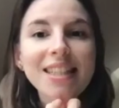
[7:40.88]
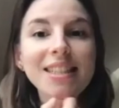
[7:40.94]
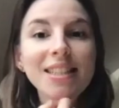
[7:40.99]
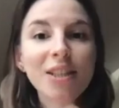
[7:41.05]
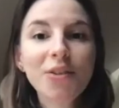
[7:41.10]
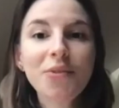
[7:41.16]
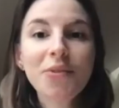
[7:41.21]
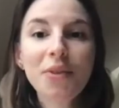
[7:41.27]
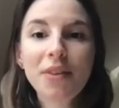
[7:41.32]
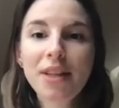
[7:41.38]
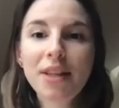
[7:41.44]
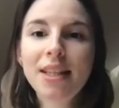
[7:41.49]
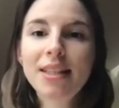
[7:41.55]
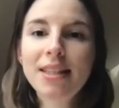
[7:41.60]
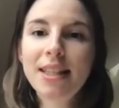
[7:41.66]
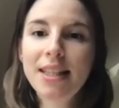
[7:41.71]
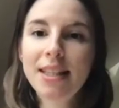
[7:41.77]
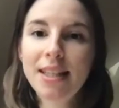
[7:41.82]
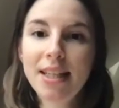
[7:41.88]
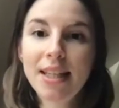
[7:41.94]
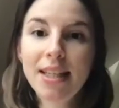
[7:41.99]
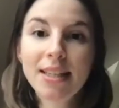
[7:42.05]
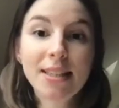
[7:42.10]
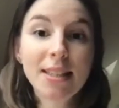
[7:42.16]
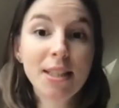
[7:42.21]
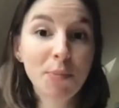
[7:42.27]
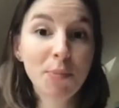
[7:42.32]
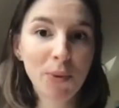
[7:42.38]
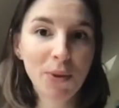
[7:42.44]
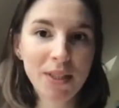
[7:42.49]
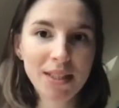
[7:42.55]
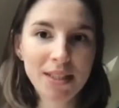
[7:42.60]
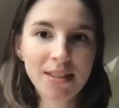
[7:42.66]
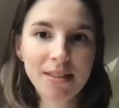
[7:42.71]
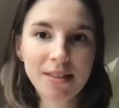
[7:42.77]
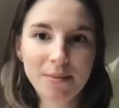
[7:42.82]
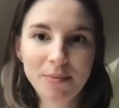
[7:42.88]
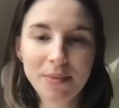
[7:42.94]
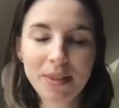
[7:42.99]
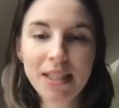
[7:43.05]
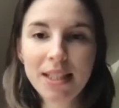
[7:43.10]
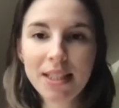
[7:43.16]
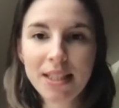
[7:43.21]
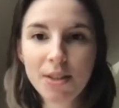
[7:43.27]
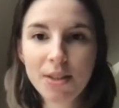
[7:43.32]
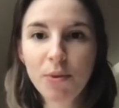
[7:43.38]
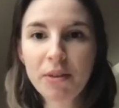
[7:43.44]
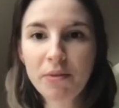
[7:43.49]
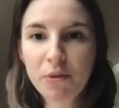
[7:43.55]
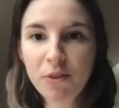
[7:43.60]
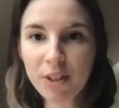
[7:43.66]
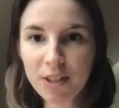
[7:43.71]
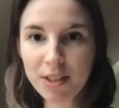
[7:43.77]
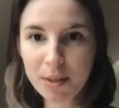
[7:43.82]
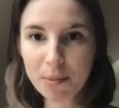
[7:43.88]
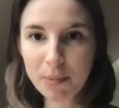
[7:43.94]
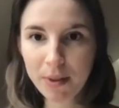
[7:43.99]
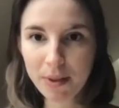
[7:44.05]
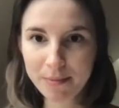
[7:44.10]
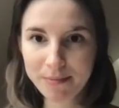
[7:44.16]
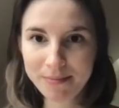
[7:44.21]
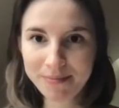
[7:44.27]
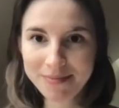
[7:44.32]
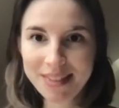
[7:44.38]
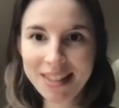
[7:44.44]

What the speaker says: don't think that at this point it is reversible.